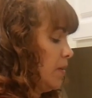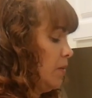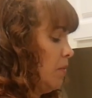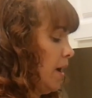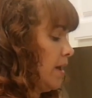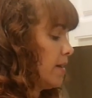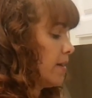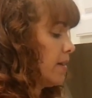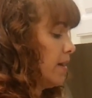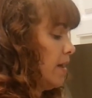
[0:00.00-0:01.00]
You
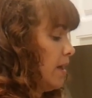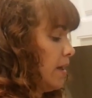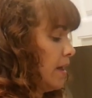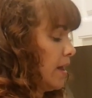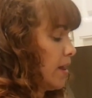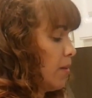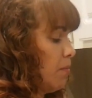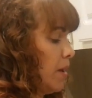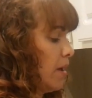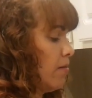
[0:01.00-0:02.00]
might get
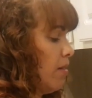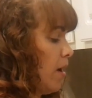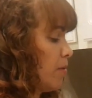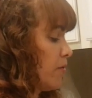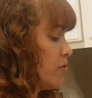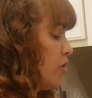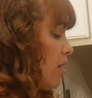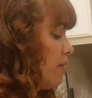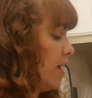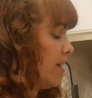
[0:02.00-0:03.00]
some big globs of
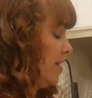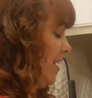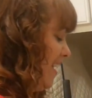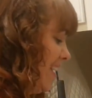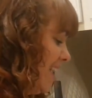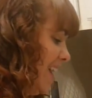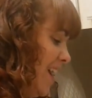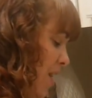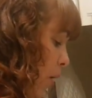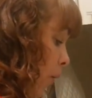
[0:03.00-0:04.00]
chocolate,
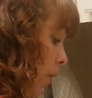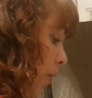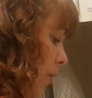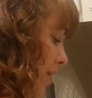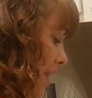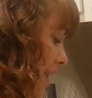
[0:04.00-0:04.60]
woo,